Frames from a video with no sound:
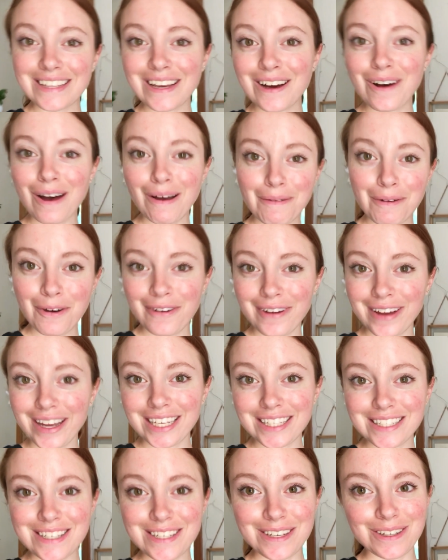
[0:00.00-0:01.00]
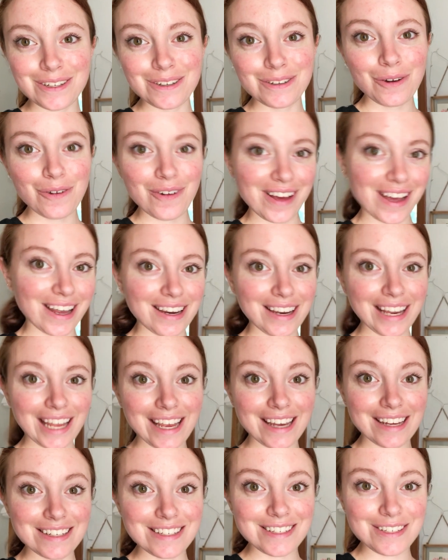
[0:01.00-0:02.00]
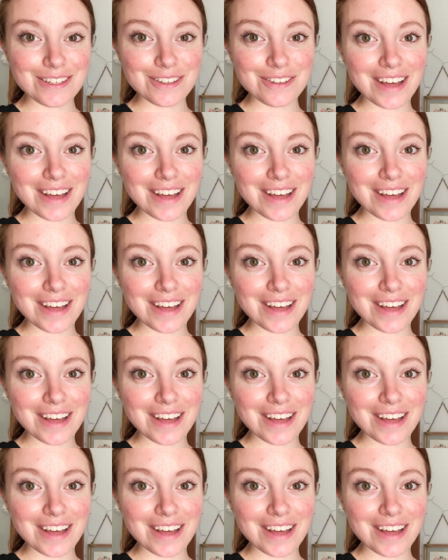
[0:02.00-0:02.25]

So I'm going to go ahead and do